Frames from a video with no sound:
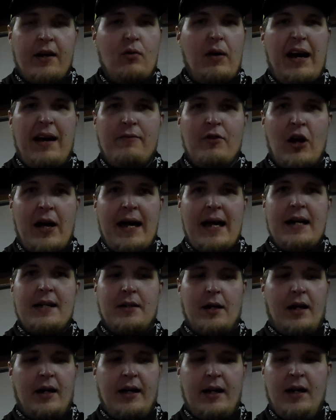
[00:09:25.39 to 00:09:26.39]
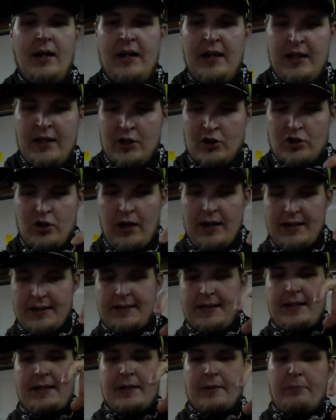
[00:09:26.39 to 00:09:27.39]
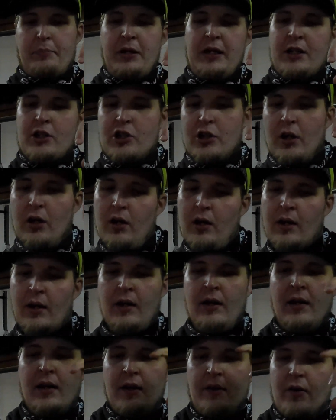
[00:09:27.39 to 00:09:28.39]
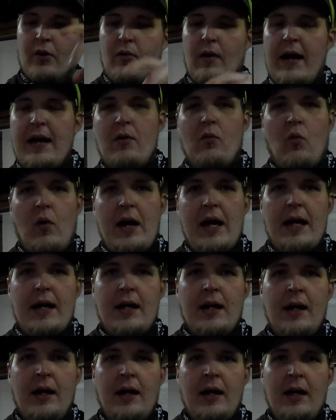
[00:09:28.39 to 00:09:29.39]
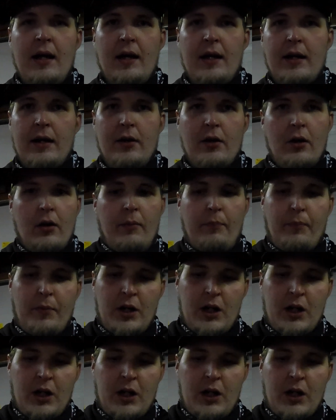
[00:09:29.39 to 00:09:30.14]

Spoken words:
You have your hand on it, trying to take a picture the right way, you're